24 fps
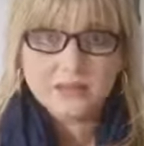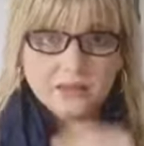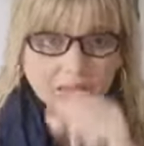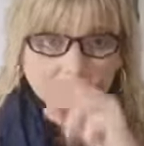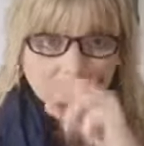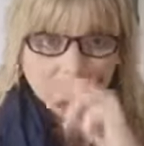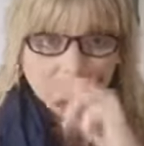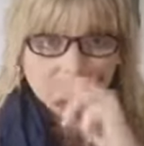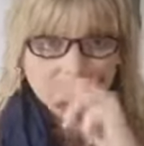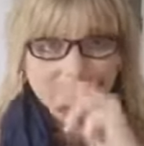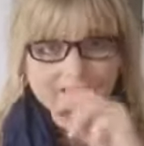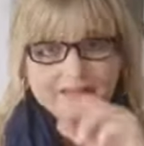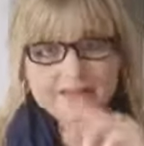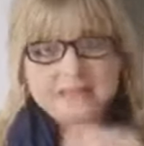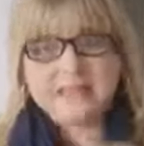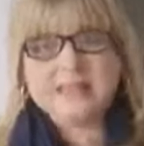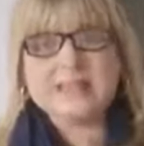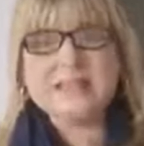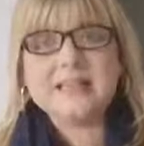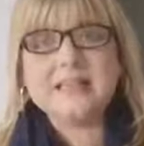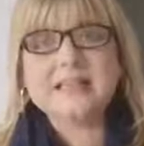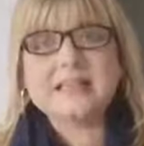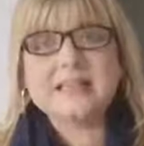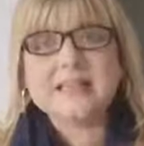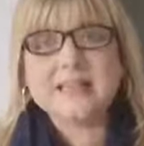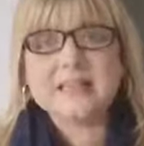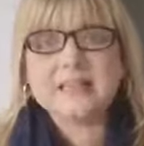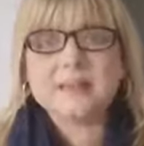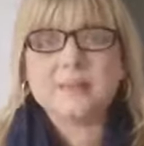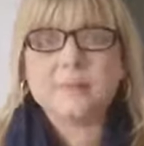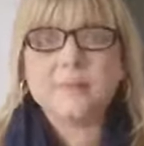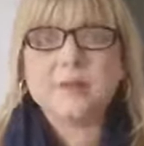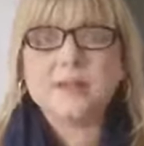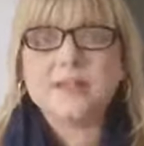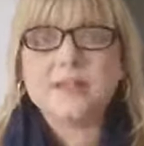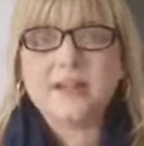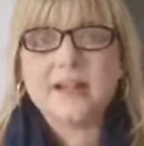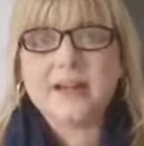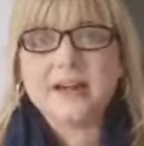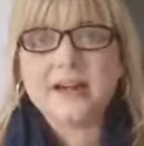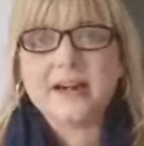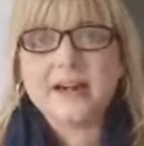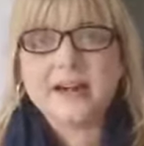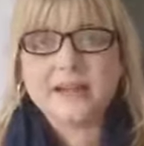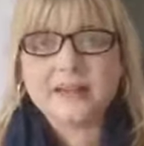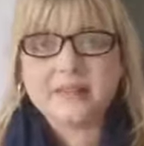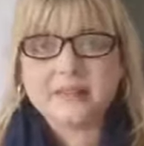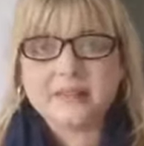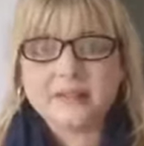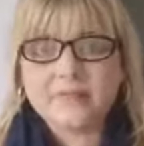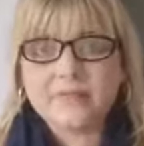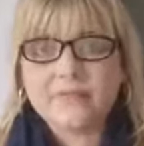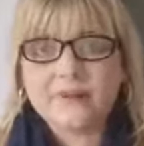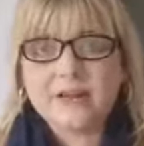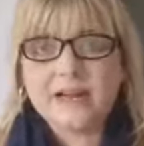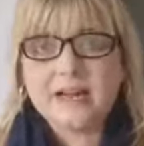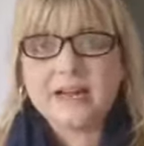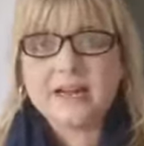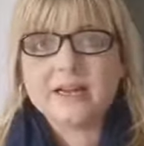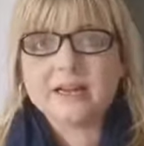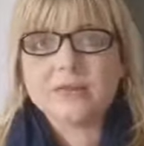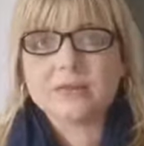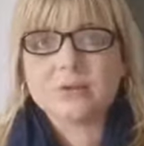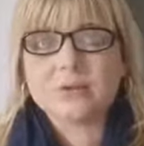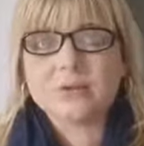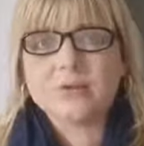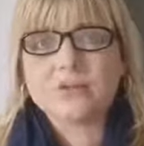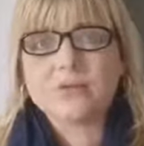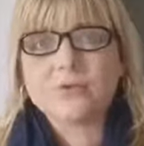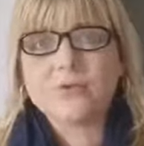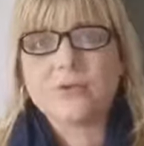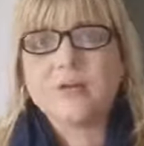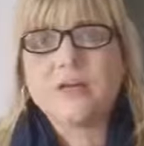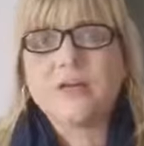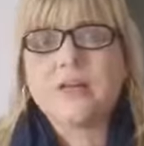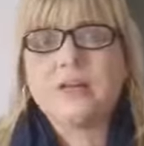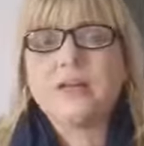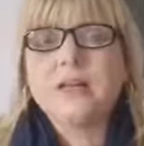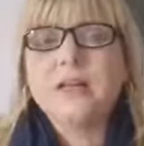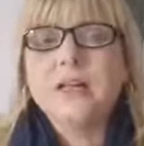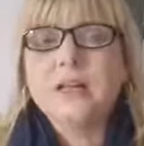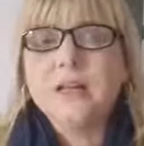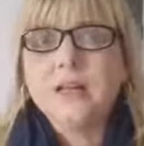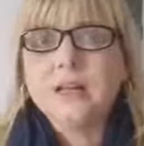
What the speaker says: and then they send them in the air and they fly into Israel